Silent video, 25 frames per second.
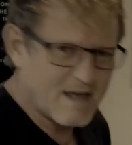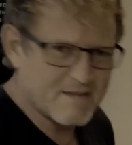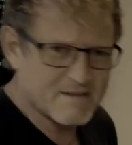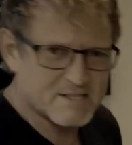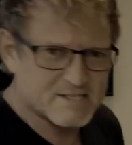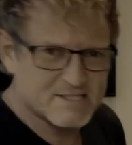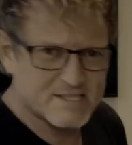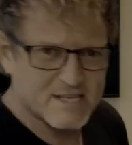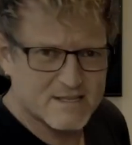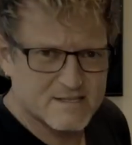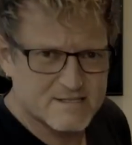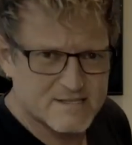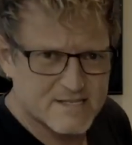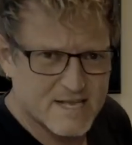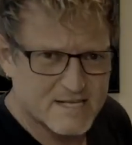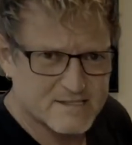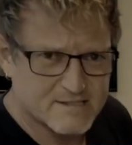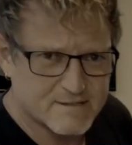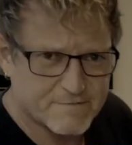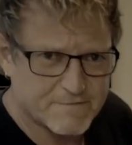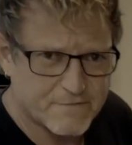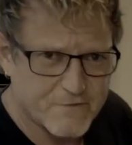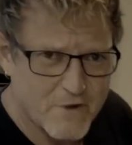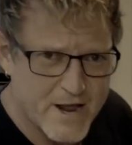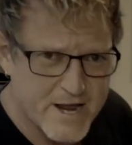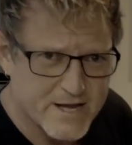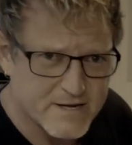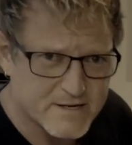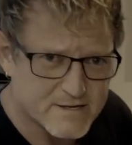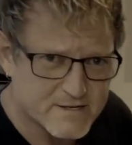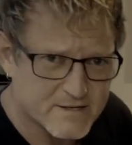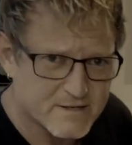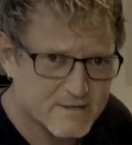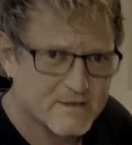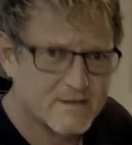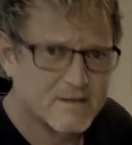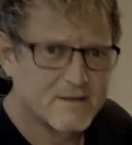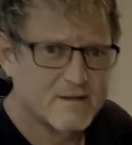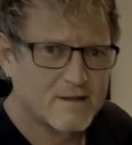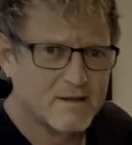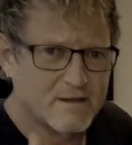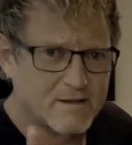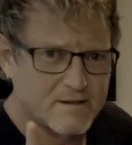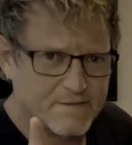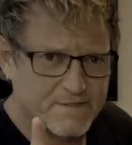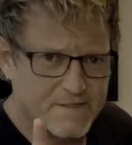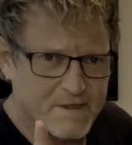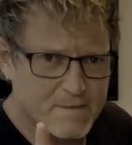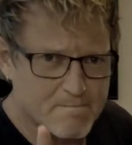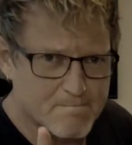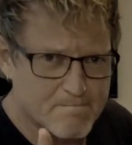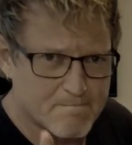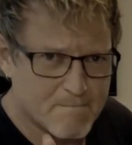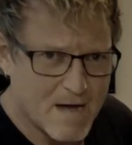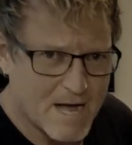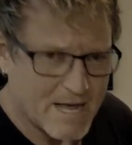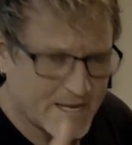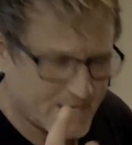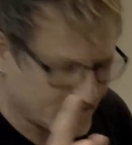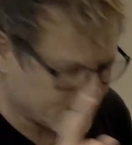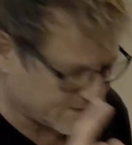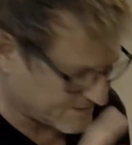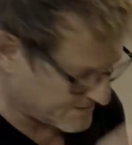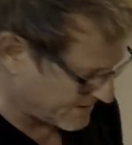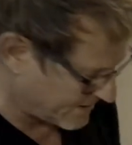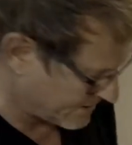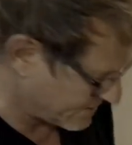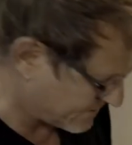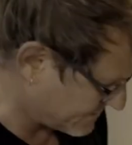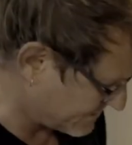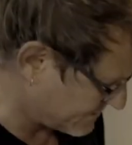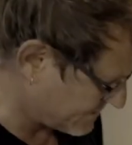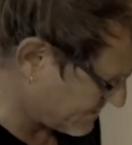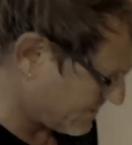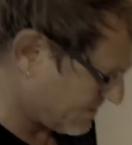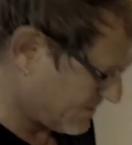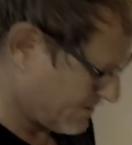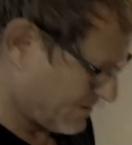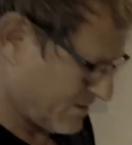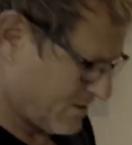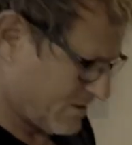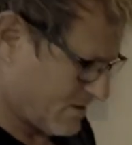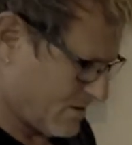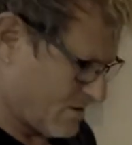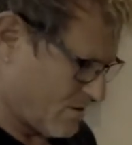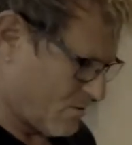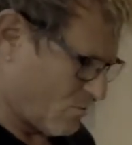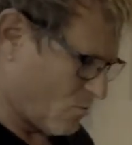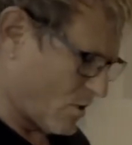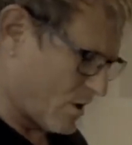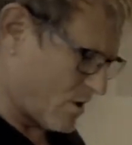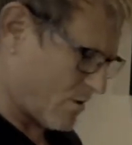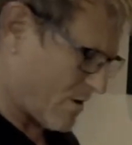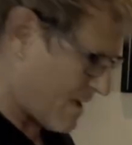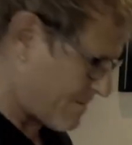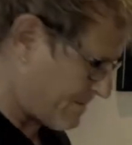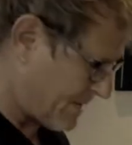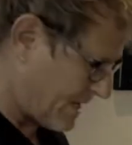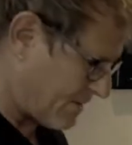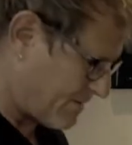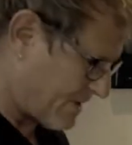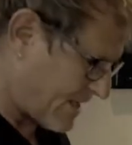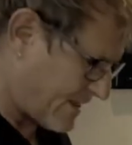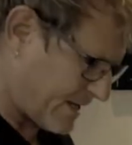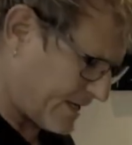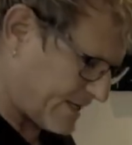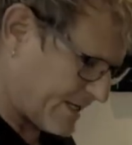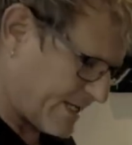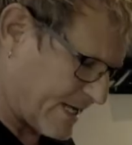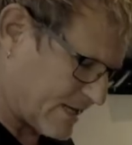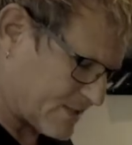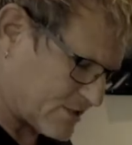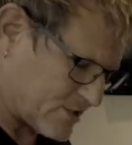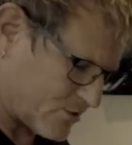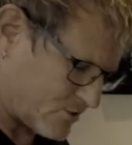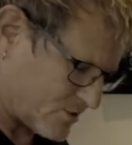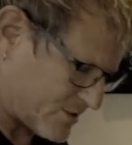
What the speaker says: the 6th has a friend, the minor 6. What do I mean by that? Here's your